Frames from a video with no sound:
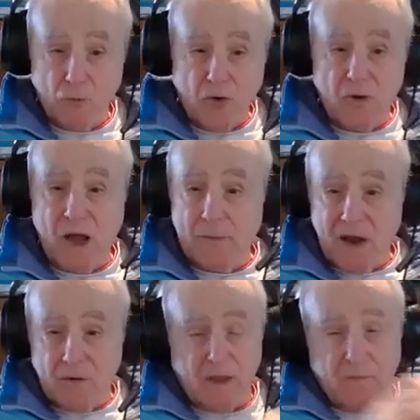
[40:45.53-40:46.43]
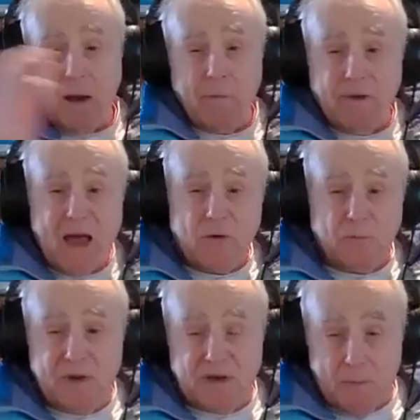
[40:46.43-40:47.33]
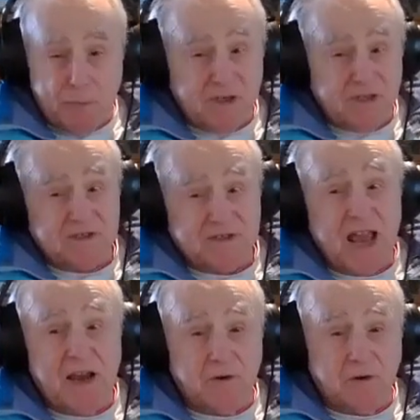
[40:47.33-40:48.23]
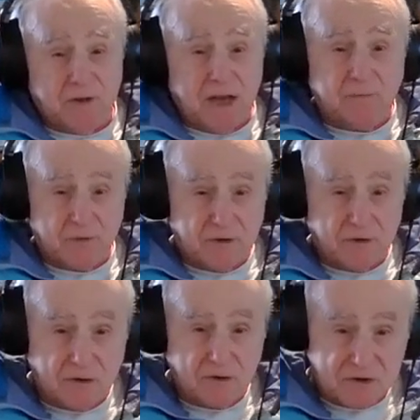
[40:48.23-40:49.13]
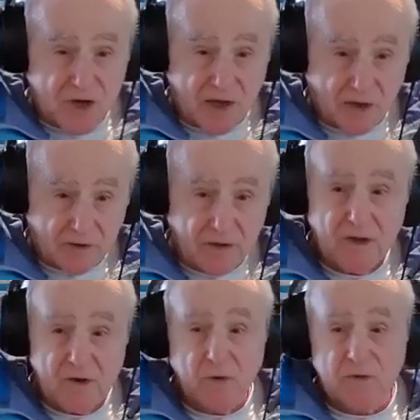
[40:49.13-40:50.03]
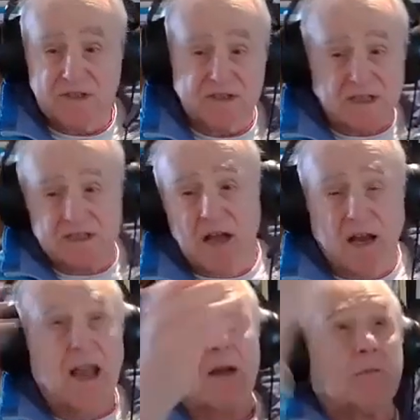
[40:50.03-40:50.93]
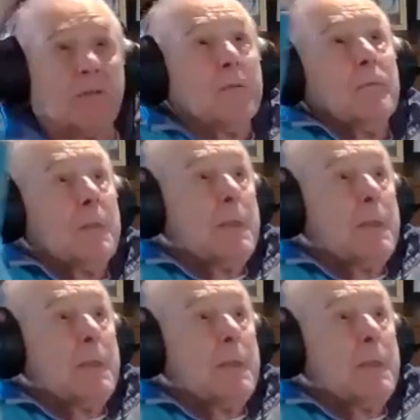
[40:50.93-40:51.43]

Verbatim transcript: worth i'm not i mean that would be a pretty standard thing for a young child who just does not have the